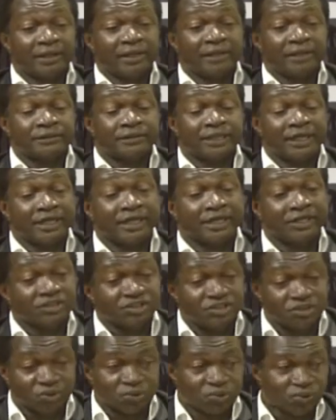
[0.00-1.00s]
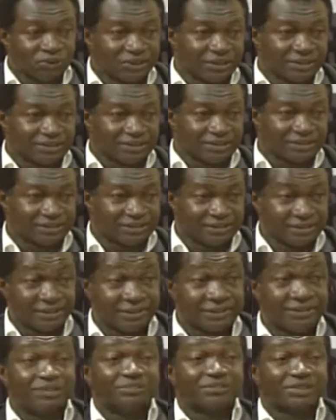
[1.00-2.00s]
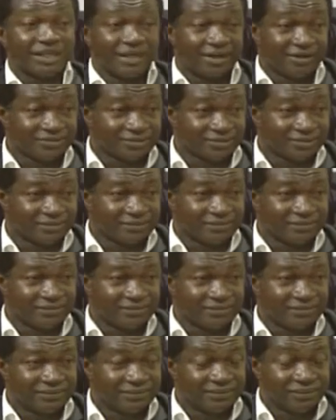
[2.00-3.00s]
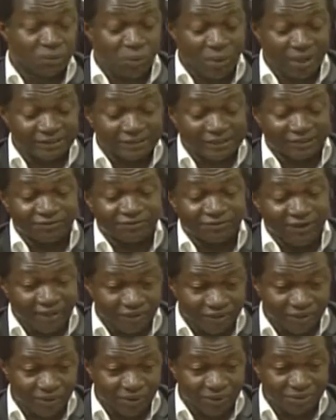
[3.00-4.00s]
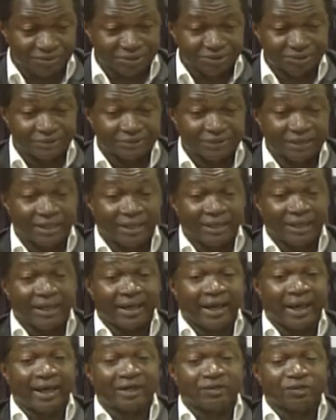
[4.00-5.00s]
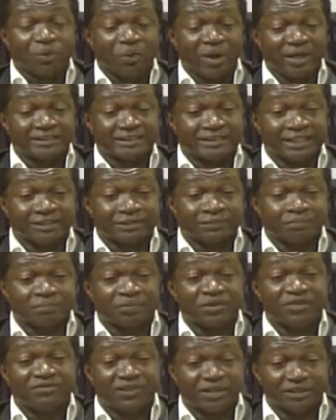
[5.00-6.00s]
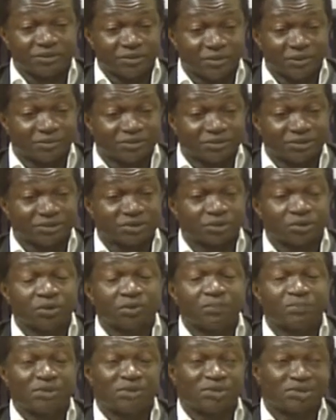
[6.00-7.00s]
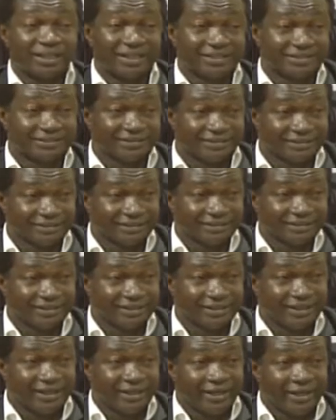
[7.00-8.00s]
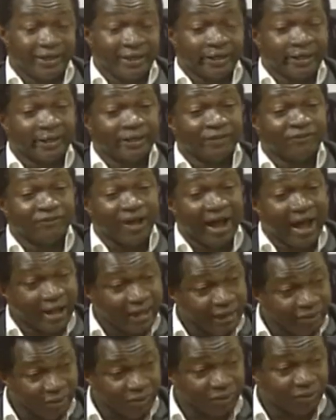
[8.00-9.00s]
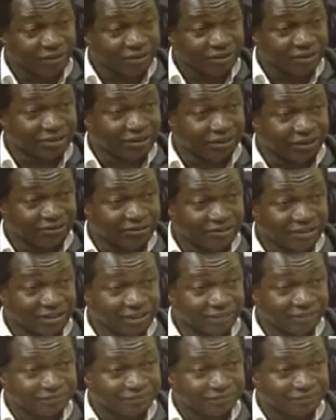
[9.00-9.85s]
the institutions themselves, the ones that fight corruption and the ones that prevent corruption, should be strengthened. If I am a police officer